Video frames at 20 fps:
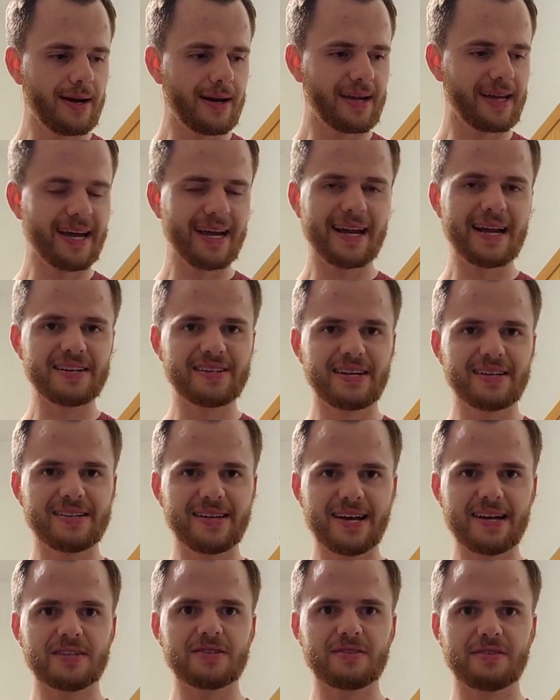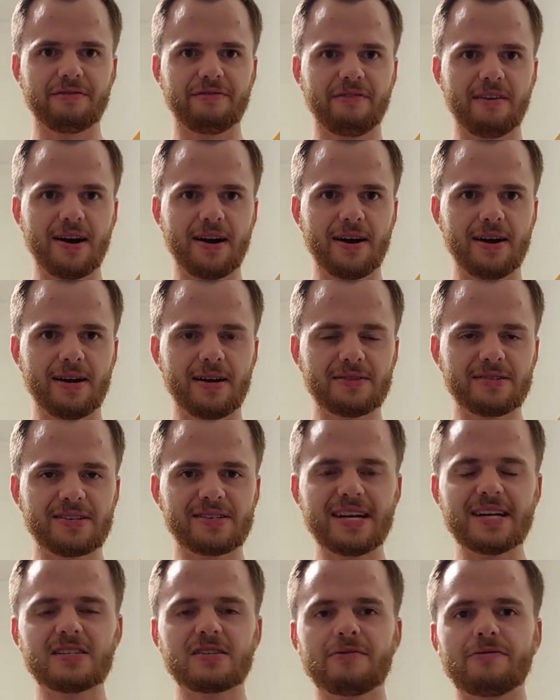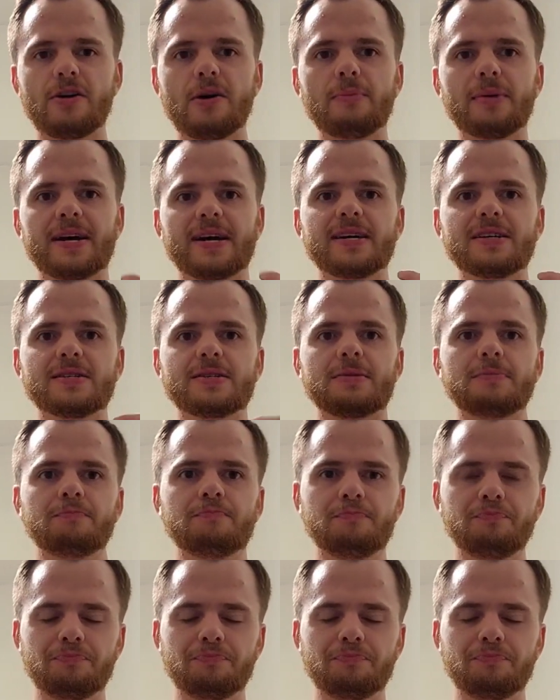again, as I testify, because